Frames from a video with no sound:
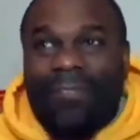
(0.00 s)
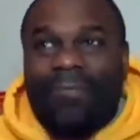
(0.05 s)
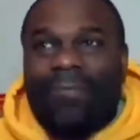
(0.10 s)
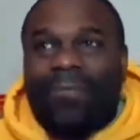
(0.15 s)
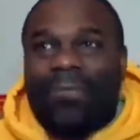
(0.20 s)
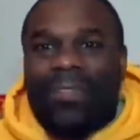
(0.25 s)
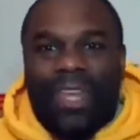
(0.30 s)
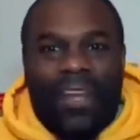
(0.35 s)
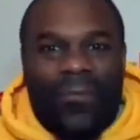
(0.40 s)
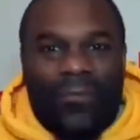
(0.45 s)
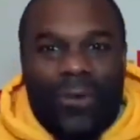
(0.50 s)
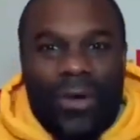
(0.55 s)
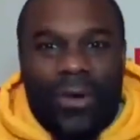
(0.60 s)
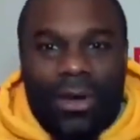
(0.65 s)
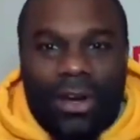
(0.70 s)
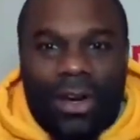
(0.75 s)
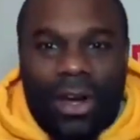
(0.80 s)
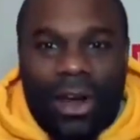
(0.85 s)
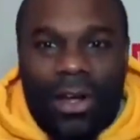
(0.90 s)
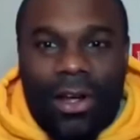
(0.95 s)
And if you're a
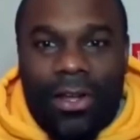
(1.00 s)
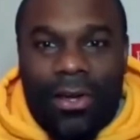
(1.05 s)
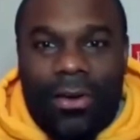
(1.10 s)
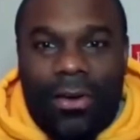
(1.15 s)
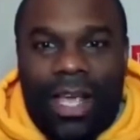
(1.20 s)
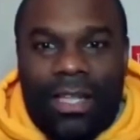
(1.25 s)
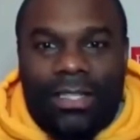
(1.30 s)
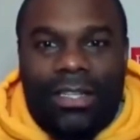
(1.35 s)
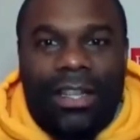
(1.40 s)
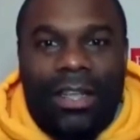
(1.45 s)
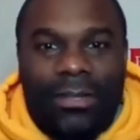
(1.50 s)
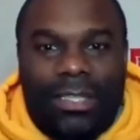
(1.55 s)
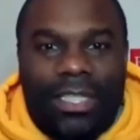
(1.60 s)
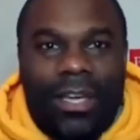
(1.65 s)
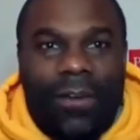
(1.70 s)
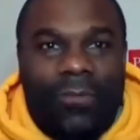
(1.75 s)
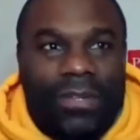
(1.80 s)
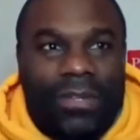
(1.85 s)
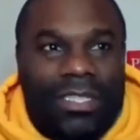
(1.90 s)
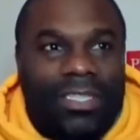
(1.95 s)
girl who has low
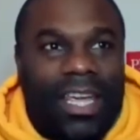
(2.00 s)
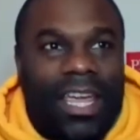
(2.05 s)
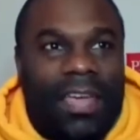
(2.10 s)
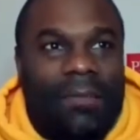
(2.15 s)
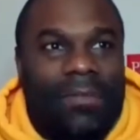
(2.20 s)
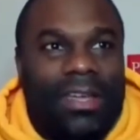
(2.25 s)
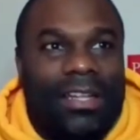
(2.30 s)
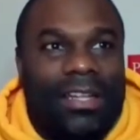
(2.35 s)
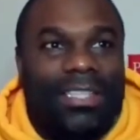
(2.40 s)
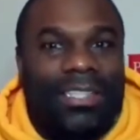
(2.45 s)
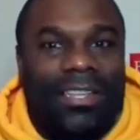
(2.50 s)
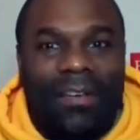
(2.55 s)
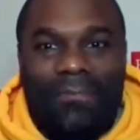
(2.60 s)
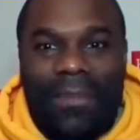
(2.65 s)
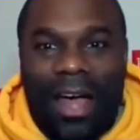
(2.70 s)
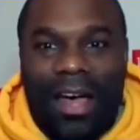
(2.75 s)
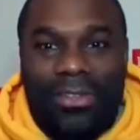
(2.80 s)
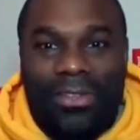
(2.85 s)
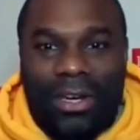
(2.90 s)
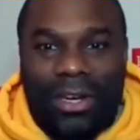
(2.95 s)
self-esteem and some
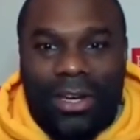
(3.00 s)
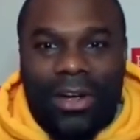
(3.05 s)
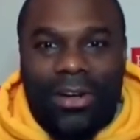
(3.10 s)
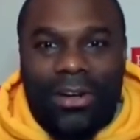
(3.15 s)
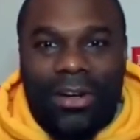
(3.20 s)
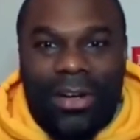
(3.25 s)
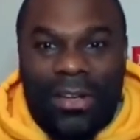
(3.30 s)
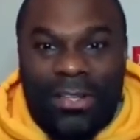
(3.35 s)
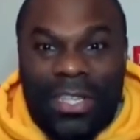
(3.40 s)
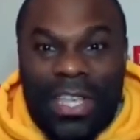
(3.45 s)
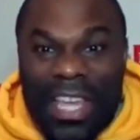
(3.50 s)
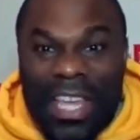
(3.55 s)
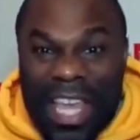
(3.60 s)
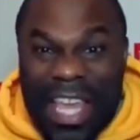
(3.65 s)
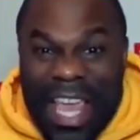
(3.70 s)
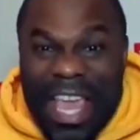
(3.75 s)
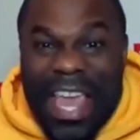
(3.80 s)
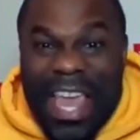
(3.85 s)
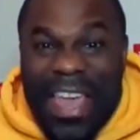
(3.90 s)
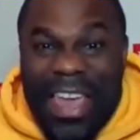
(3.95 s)
other girl goes,
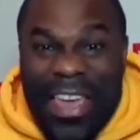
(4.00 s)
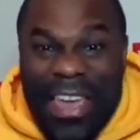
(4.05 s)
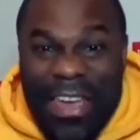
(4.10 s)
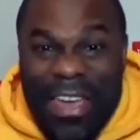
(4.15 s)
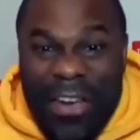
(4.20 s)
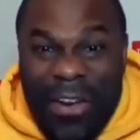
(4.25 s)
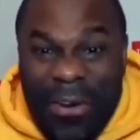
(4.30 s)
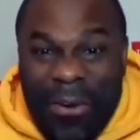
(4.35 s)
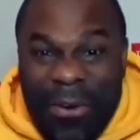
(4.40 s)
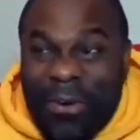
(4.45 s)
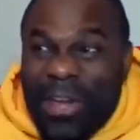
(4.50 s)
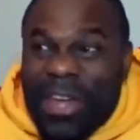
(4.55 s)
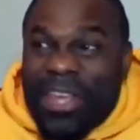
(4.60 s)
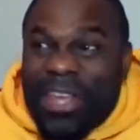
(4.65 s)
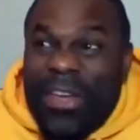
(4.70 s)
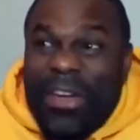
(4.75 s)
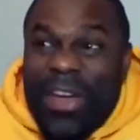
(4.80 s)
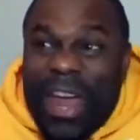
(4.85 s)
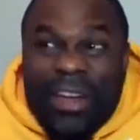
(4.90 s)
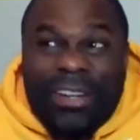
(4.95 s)
ew,
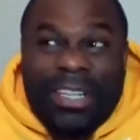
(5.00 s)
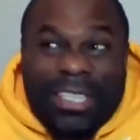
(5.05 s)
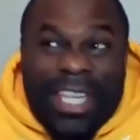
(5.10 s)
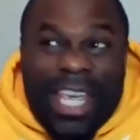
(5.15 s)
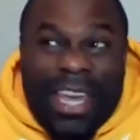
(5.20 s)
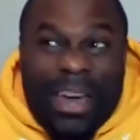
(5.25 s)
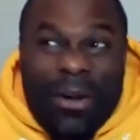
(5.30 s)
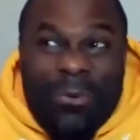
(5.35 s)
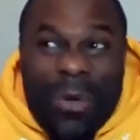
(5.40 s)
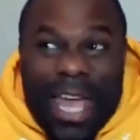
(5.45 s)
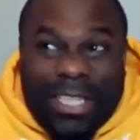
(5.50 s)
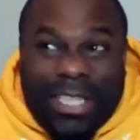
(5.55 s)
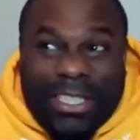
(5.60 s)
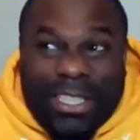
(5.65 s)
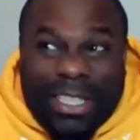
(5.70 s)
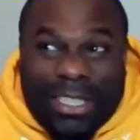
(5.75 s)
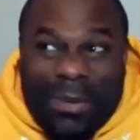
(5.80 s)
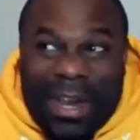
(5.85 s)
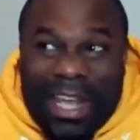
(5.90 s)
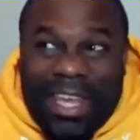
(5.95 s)
your hair looks like a witch.
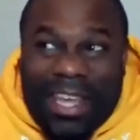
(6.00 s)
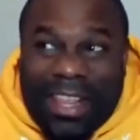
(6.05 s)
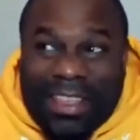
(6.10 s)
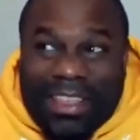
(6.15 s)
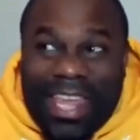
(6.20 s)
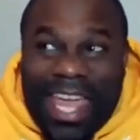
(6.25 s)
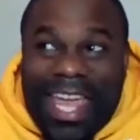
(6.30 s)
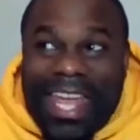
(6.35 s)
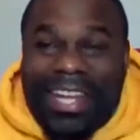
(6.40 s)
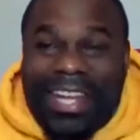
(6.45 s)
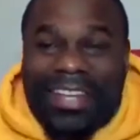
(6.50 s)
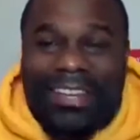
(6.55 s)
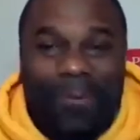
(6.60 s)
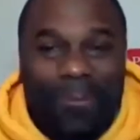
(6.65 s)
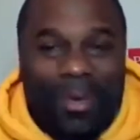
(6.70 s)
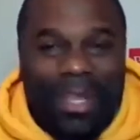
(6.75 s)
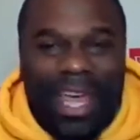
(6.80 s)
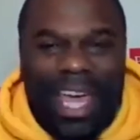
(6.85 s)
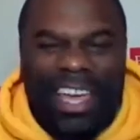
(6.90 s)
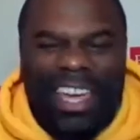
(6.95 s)
It's really thin. You'll
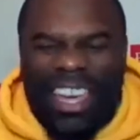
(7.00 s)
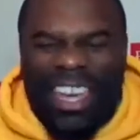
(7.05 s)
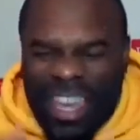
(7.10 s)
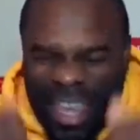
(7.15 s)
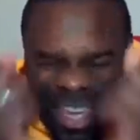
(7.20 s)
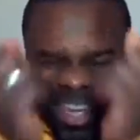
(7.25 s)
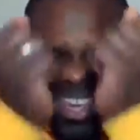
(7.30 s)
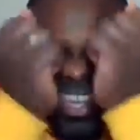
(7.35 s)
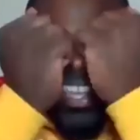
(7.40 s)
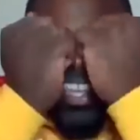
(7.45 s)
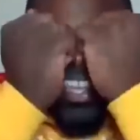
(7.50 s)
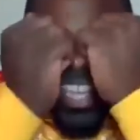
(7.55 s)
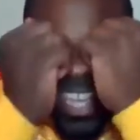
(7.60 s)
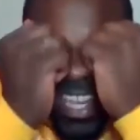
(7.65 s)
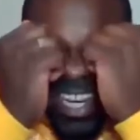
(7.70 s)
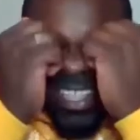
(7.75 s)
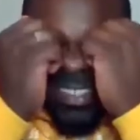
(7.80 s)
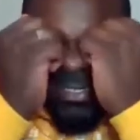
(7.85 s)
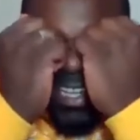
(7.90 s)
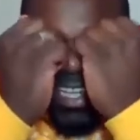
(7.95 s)
be like, it
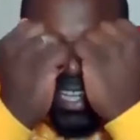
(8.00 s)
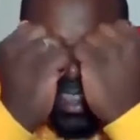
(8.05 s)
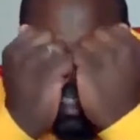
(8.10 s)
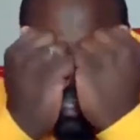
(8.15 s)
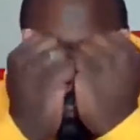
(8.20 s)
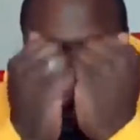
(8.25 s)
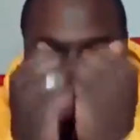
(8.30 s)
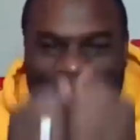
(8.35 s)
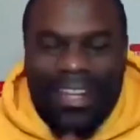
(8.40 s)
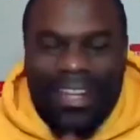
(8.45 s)
is really thin.